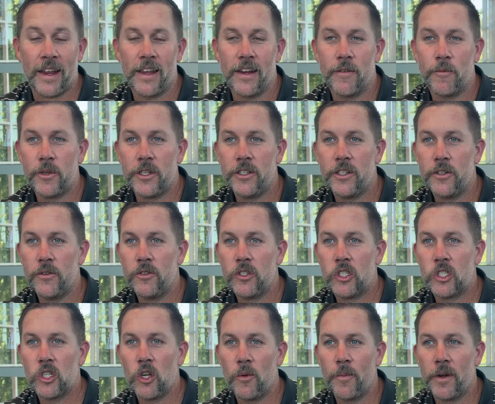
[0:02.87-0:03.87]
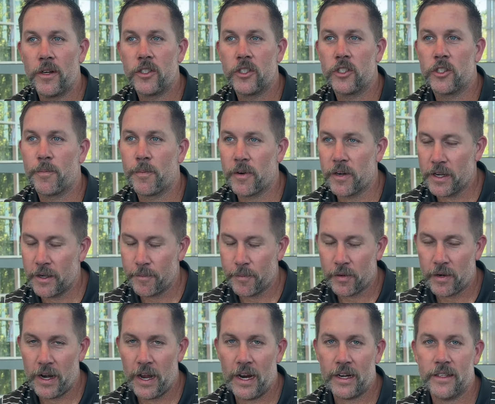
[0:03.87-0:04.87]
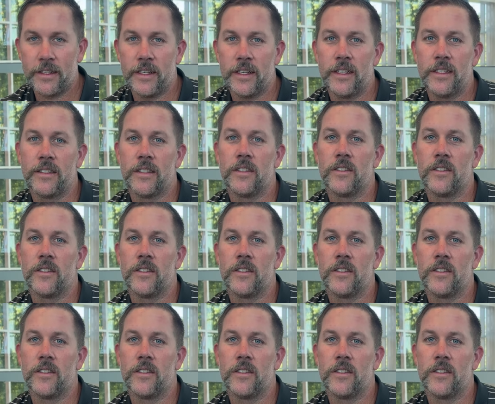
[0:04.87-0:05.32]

and we do so much spring practice